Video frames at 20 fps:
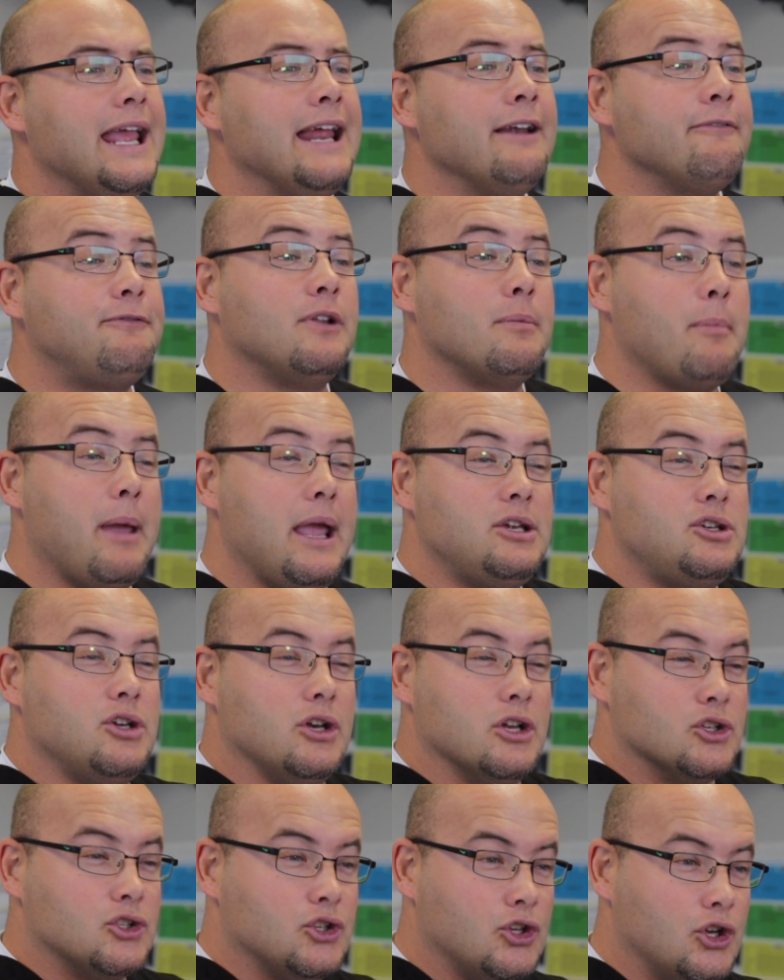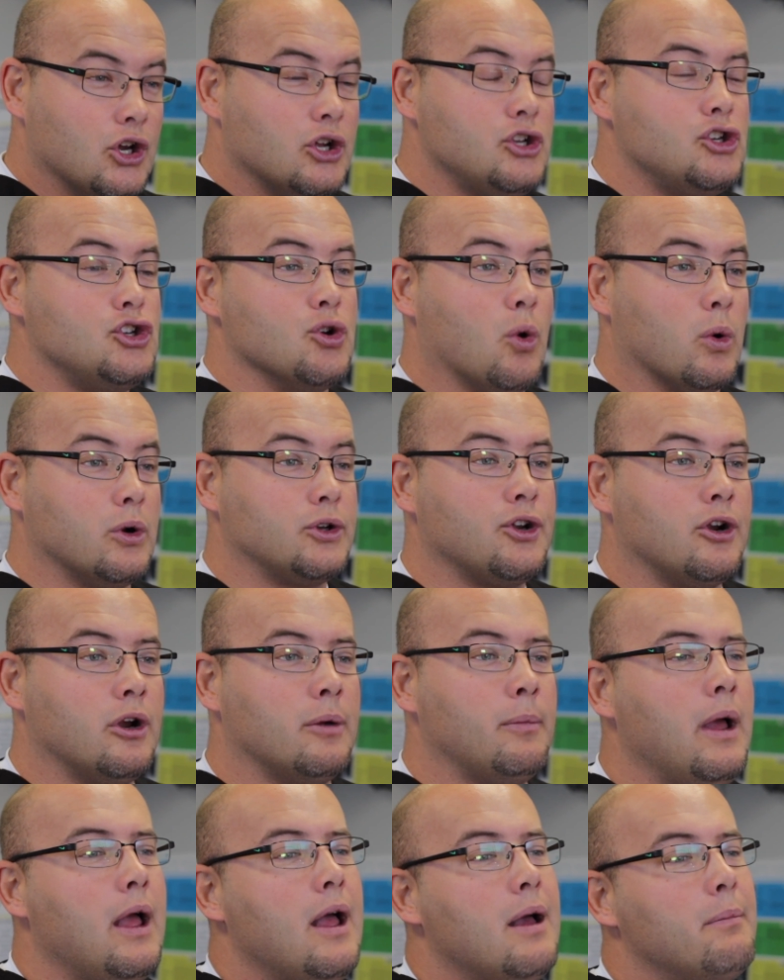Inflammation is good short
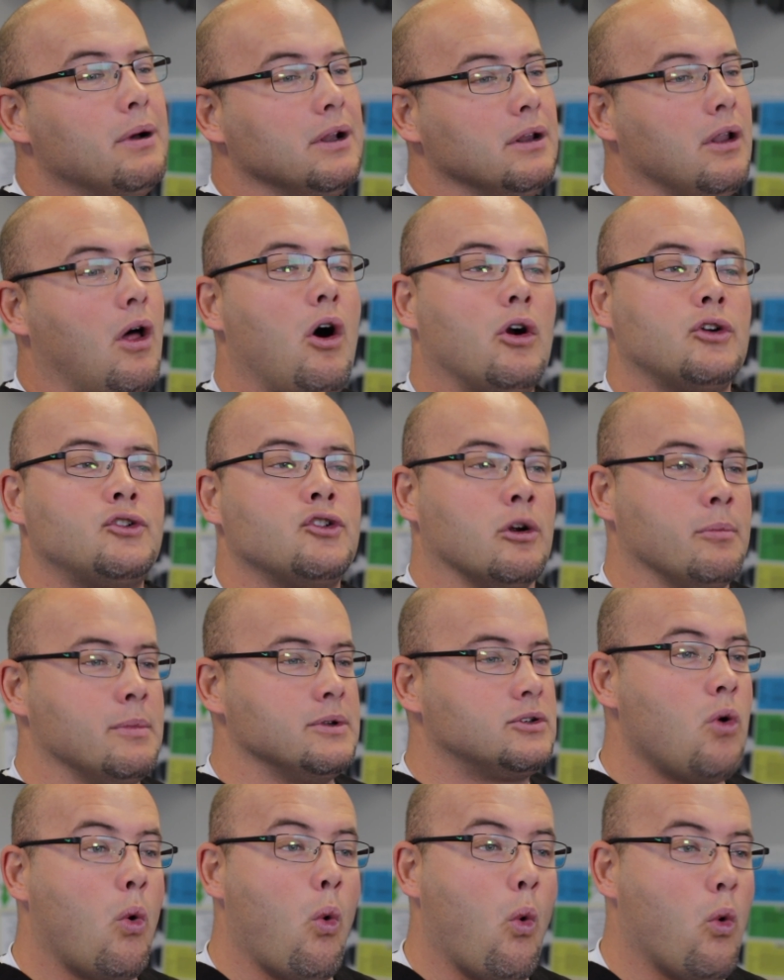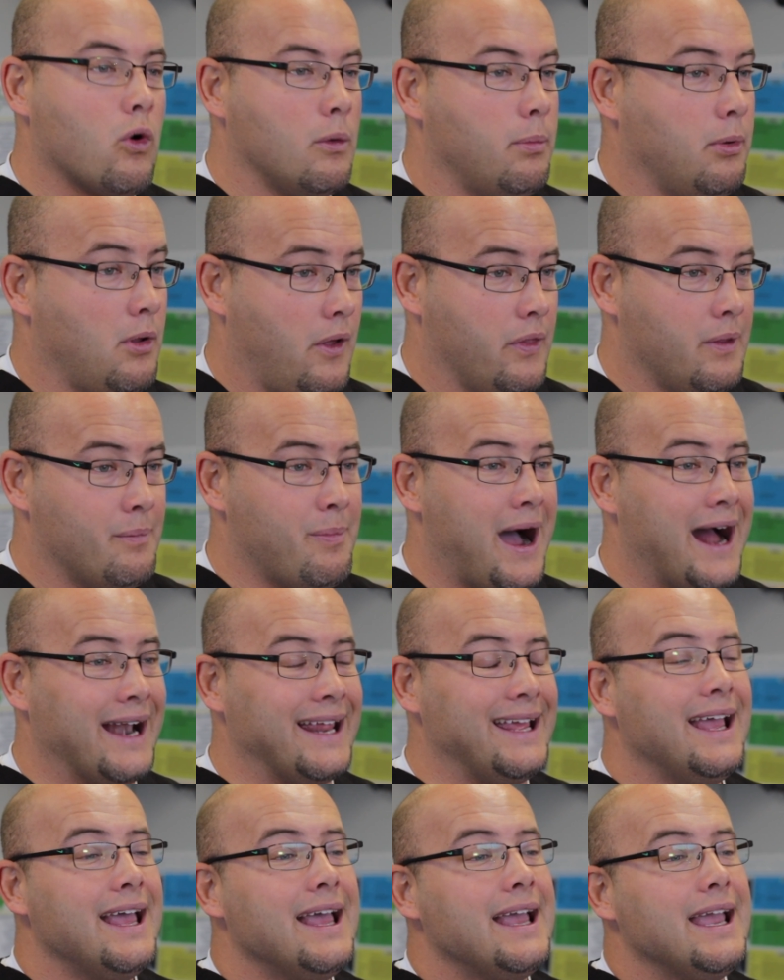term, but long term it's horrible on the
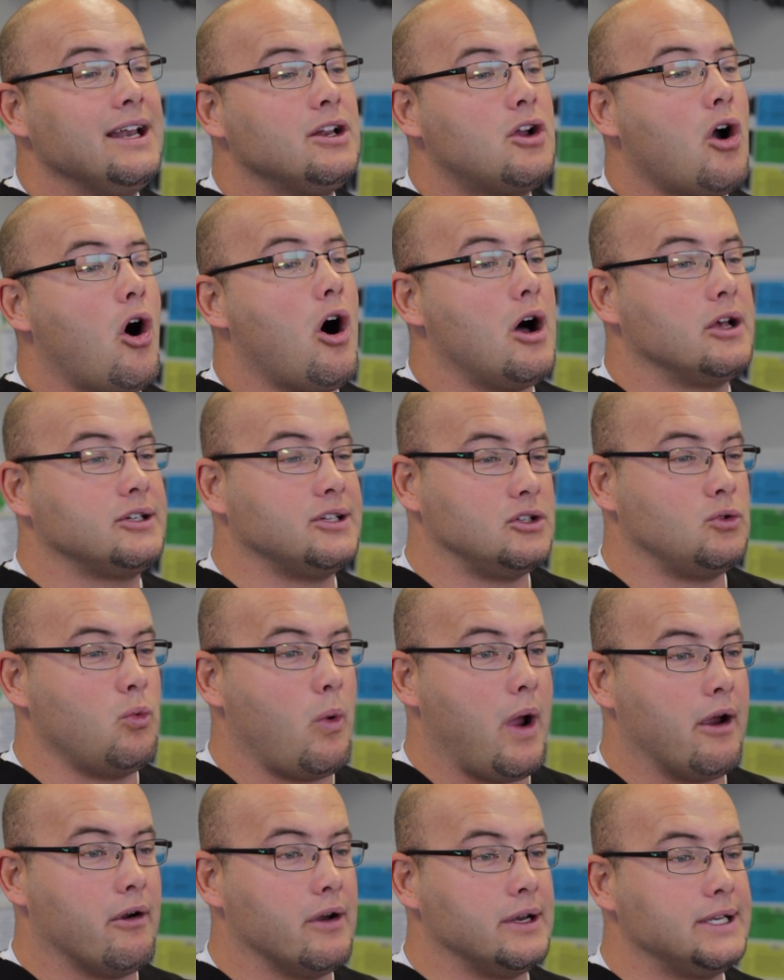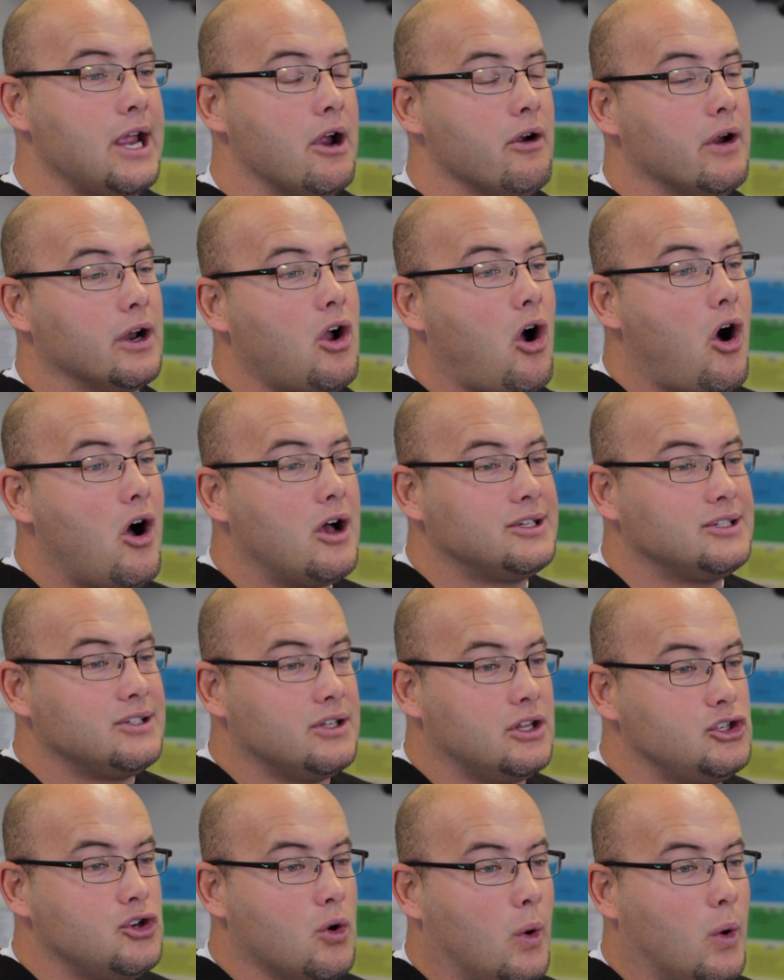body. It causes wear and tear. It causes the